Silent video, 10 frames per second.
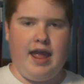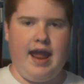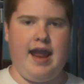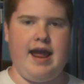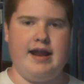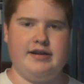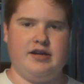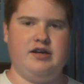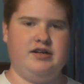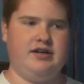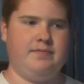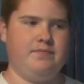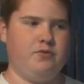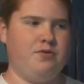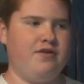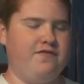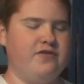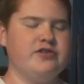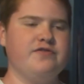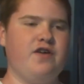And, well,
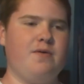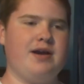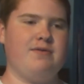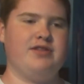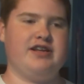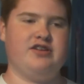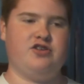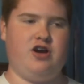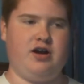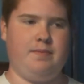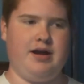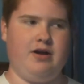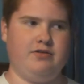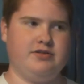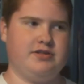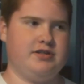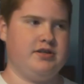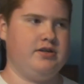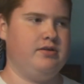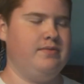first of all, what I would like to talk about,
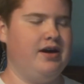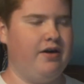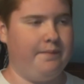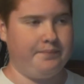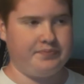well,